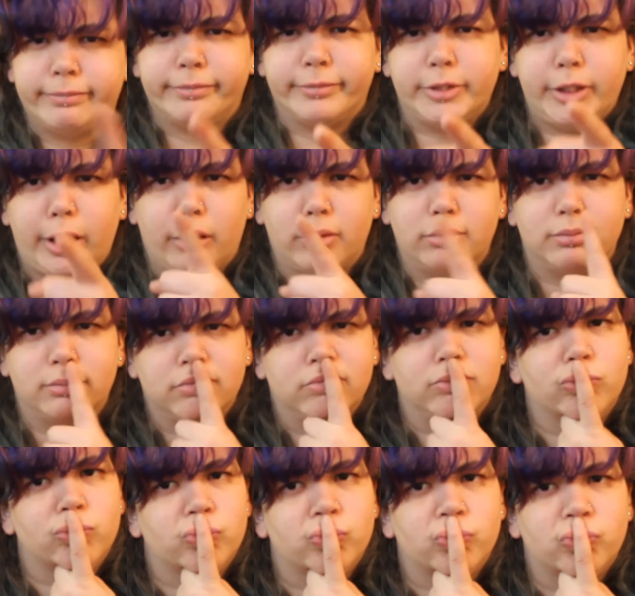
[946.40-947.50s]
So,
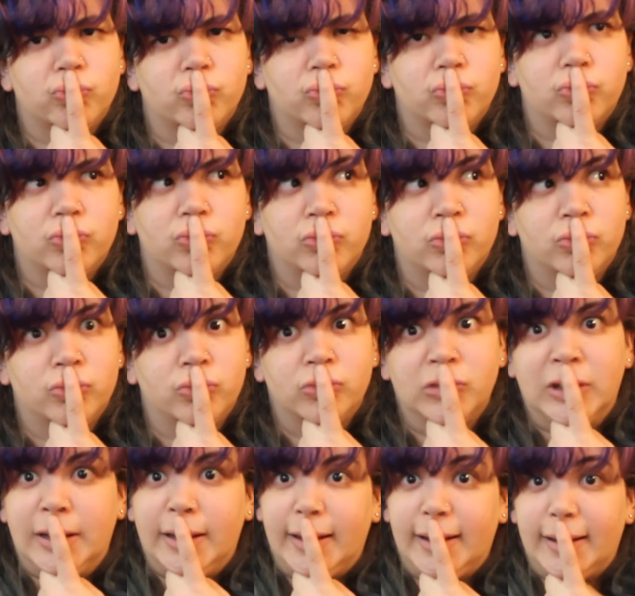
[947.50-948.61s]
I
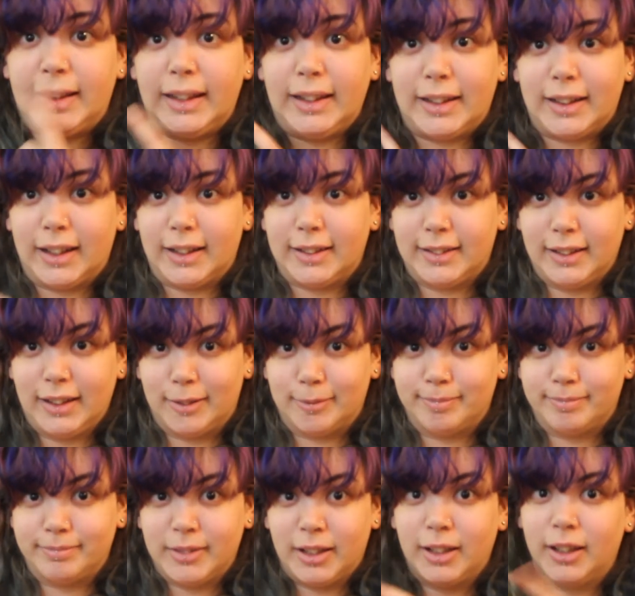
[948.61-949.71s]
think that's it.
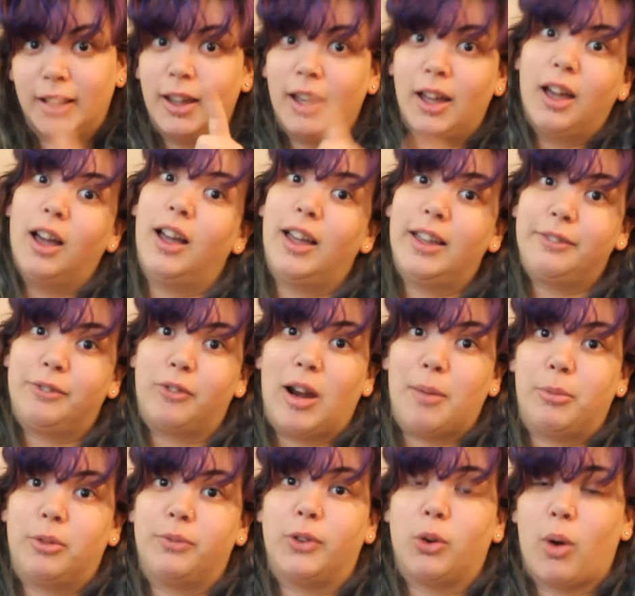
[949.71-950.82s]
I've
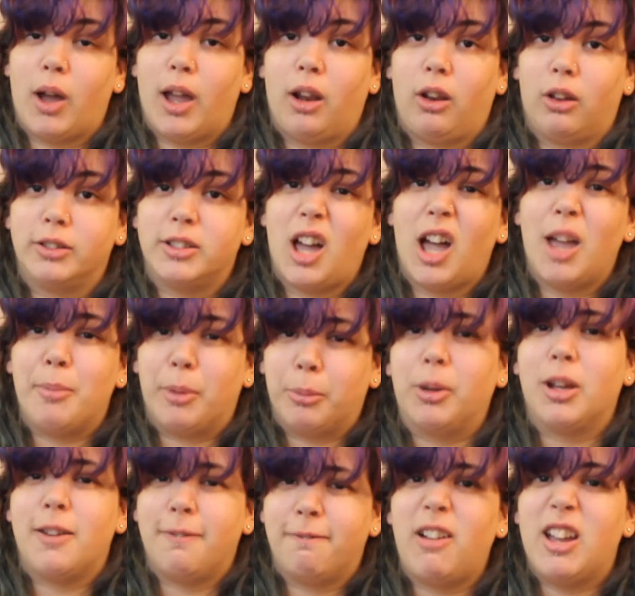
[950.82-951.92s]
rambled for quite a long time and I'm
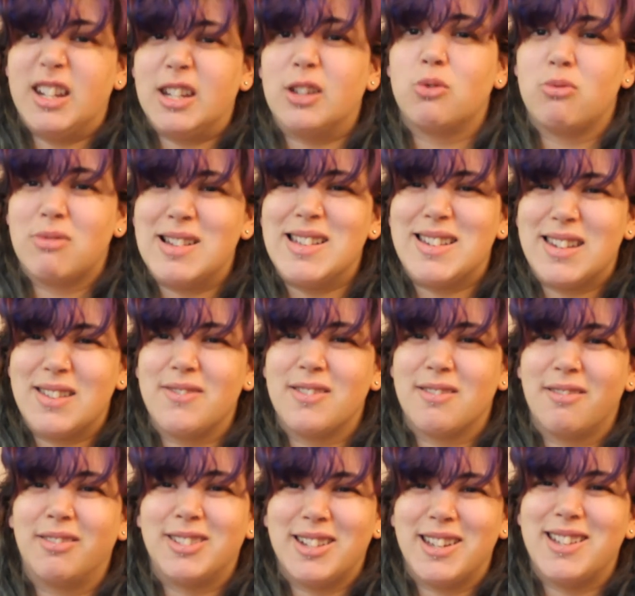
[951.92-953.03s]
going to find it quite
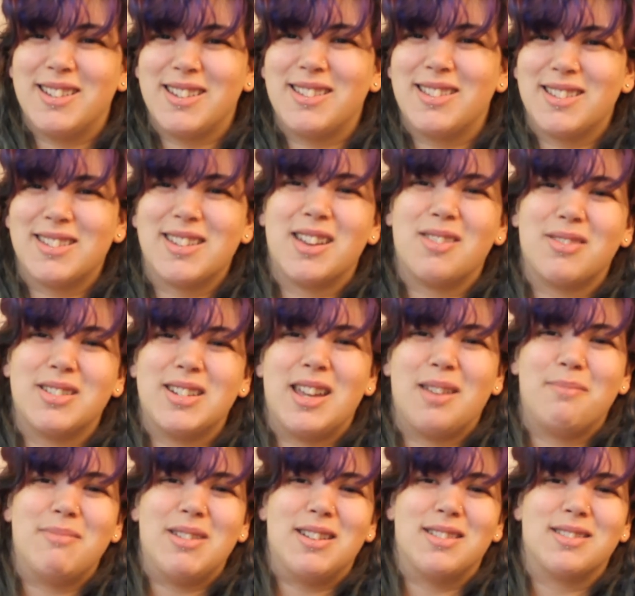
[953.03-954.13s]
difficult to edit this down to
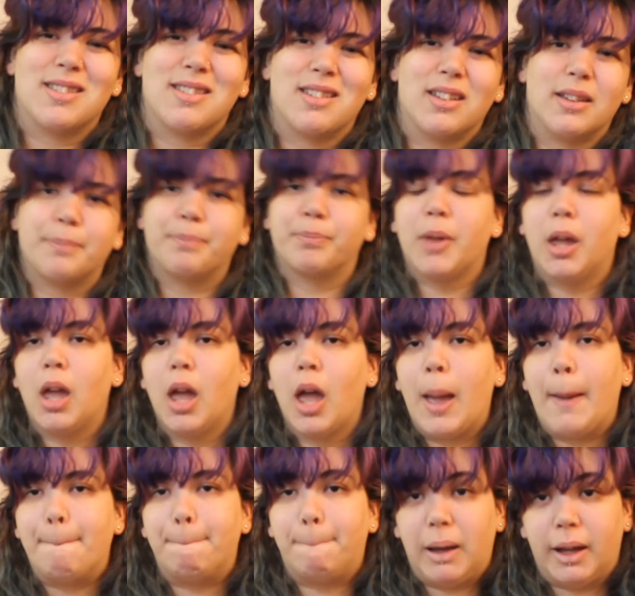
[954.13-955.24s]
10 minutes, I think.
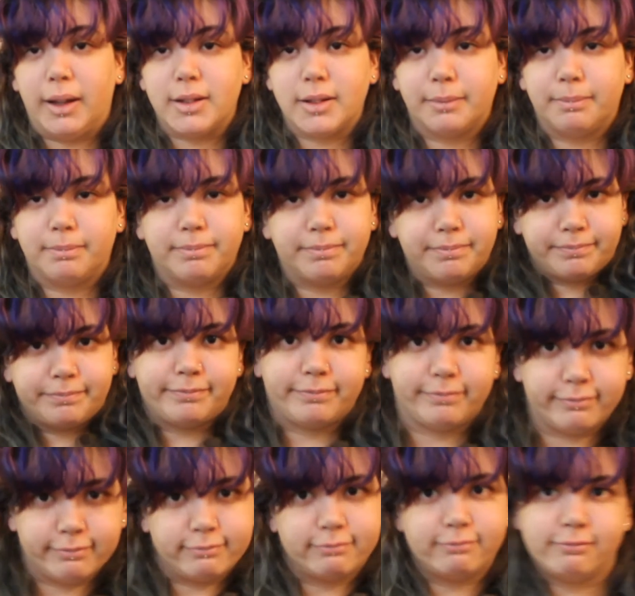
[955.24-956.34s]
But,
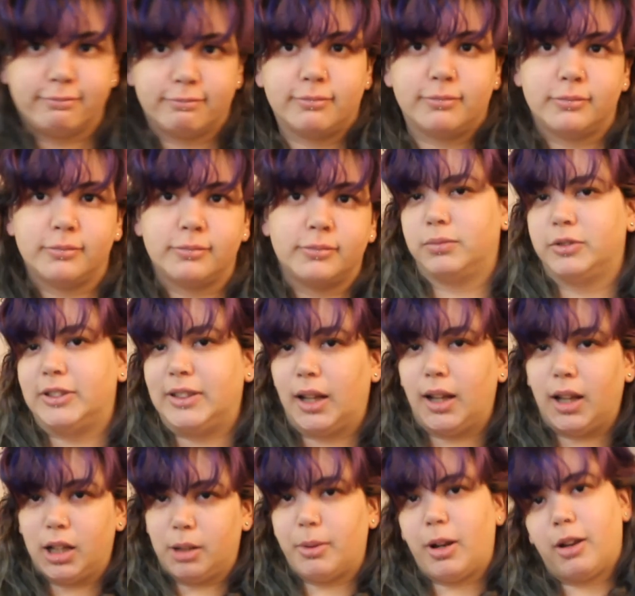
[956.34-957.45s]
just a
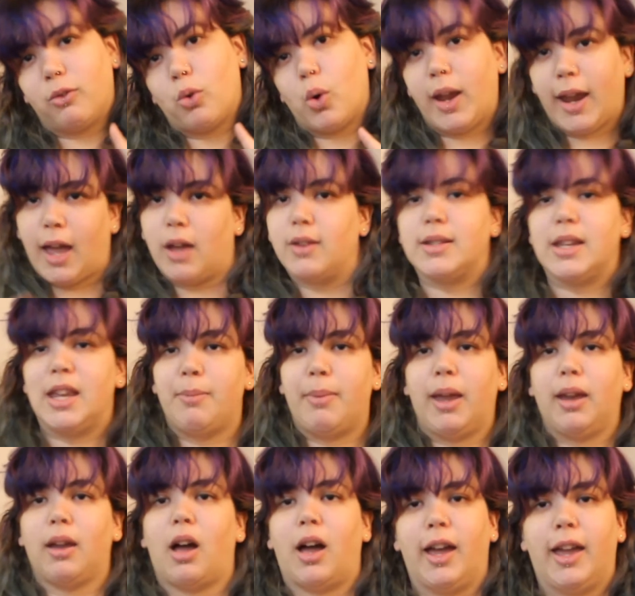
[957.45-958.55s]
little bit of quick
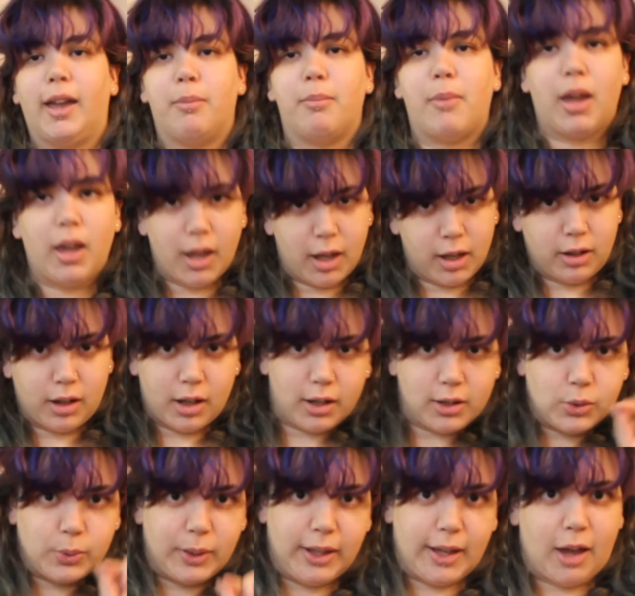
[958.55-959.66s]
housekeeping. I am going to
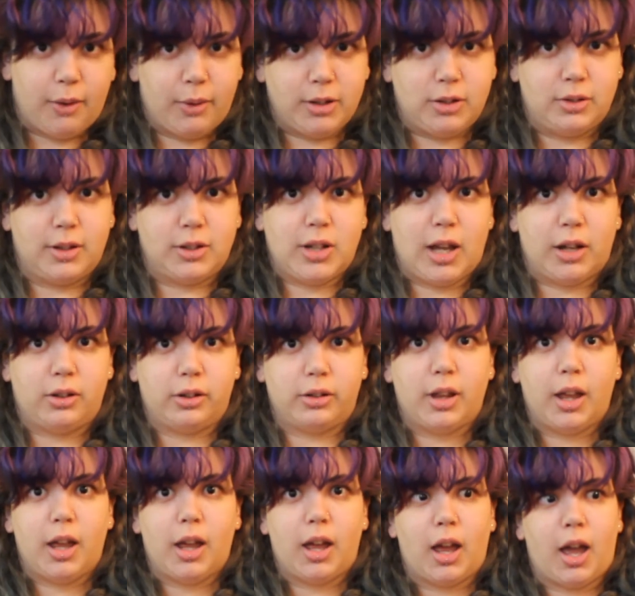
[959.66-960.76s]
tweak how I do the channel.
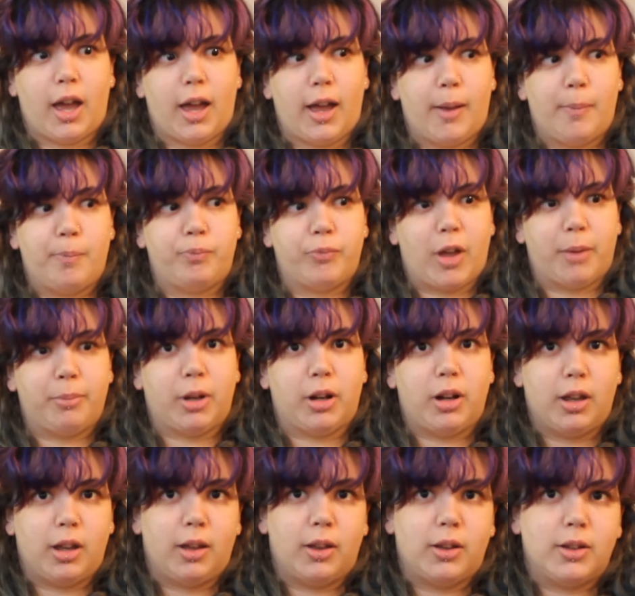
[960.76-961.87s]
I'm going to